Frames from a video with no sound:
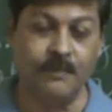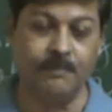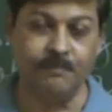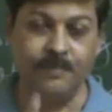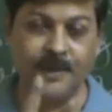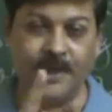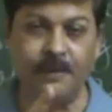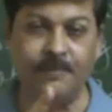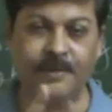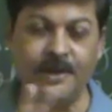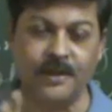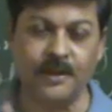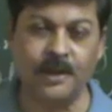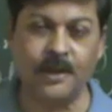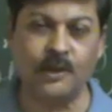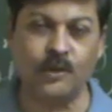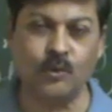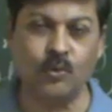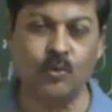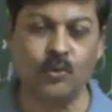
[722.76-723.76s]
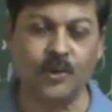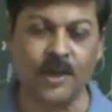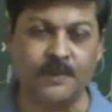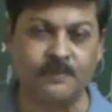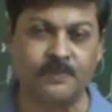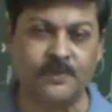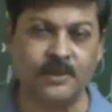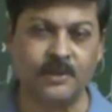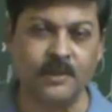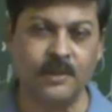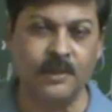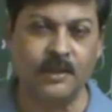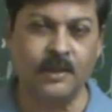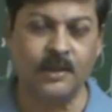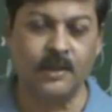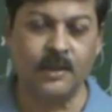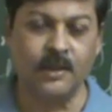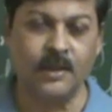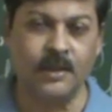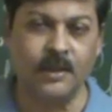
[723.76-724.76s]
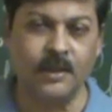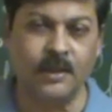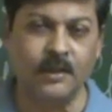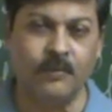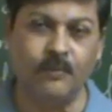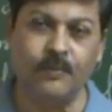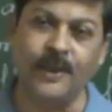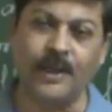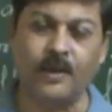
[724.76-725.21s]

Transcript: Bailment are 2 types. We